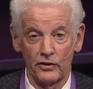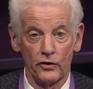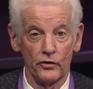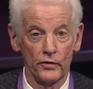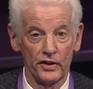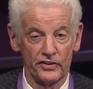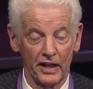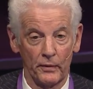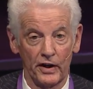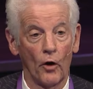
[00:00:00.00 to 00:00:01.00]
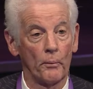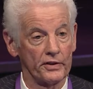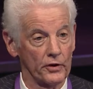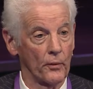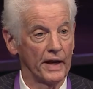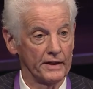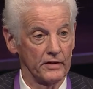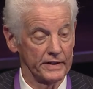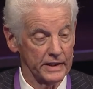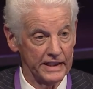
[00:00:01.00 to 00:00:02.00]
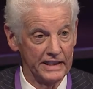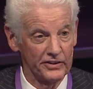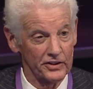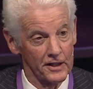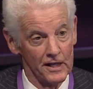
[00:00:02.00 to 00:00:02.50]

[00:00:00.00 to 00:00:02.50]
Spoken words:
to do this, we hope, at the rate of at least